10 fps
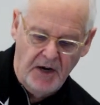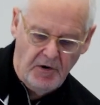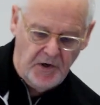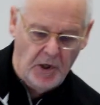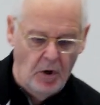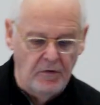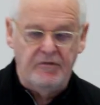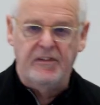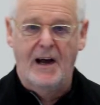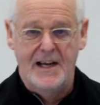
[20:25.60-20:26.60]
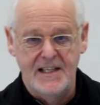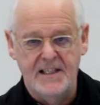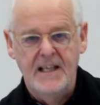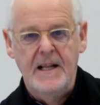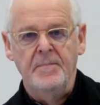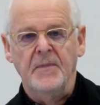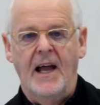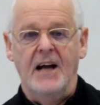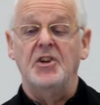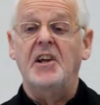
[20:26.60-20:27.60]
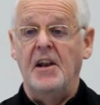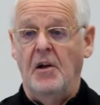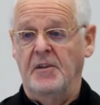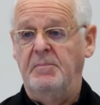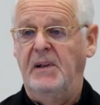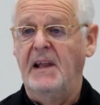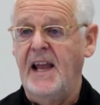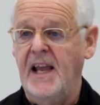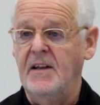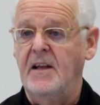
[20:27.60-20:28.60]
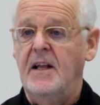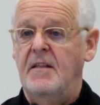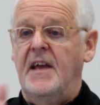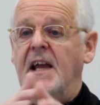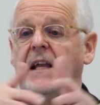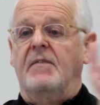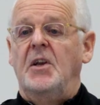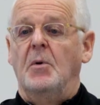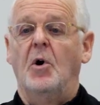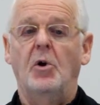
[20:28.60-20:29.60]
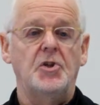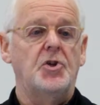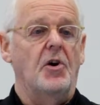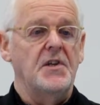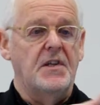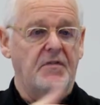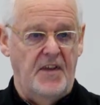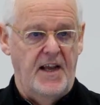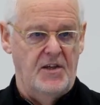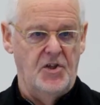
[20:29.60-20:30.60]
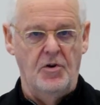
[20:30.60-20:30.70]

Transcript: you're on a long flight, as you're getting on the plane, they are giving you a whole choice of things.